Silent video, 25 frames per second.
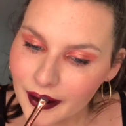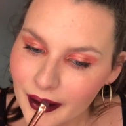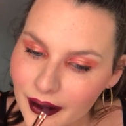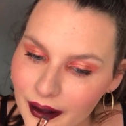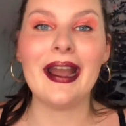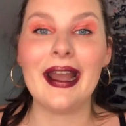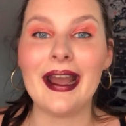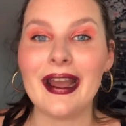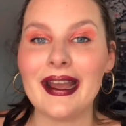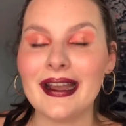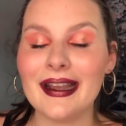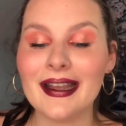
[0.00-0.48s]

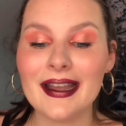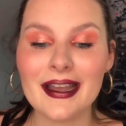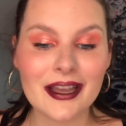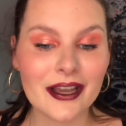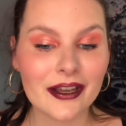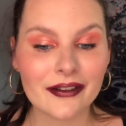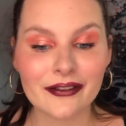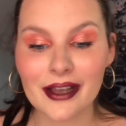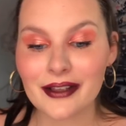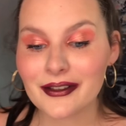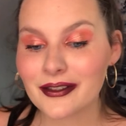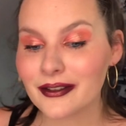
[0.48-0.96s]
Okay,
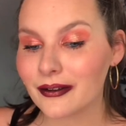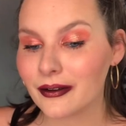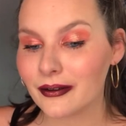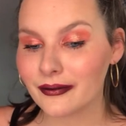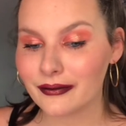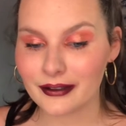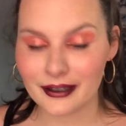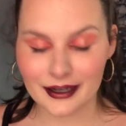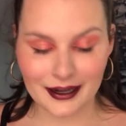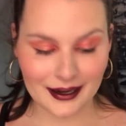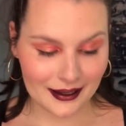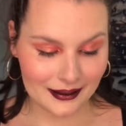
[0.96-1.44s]
if I was going
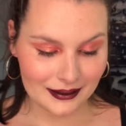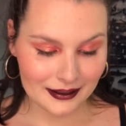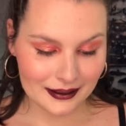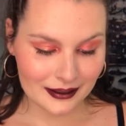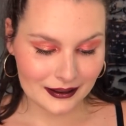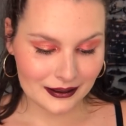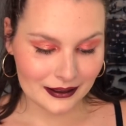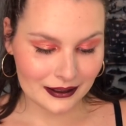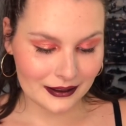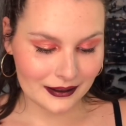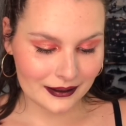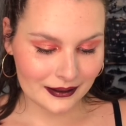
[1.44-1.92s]
for
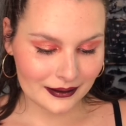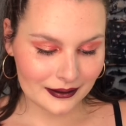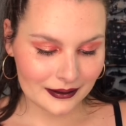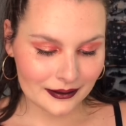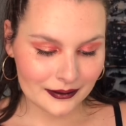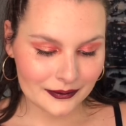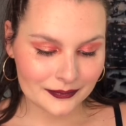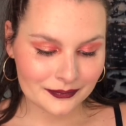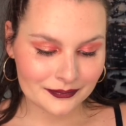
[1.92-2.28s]
alien look,